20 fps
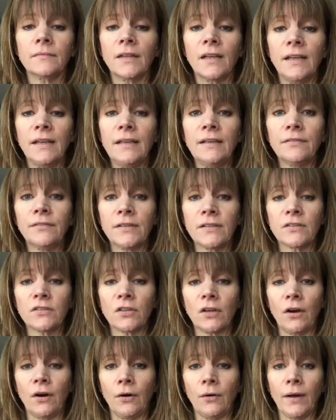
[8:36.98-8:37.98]
even
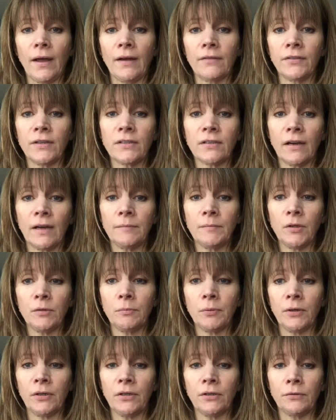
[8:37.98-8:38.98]
so, every time you
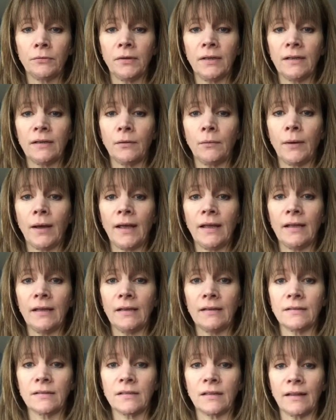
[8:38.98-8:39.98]
put your reed away
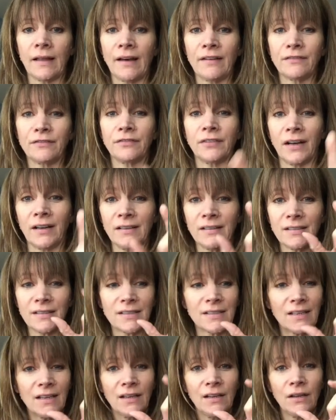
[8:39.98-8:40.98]
into that fuzz,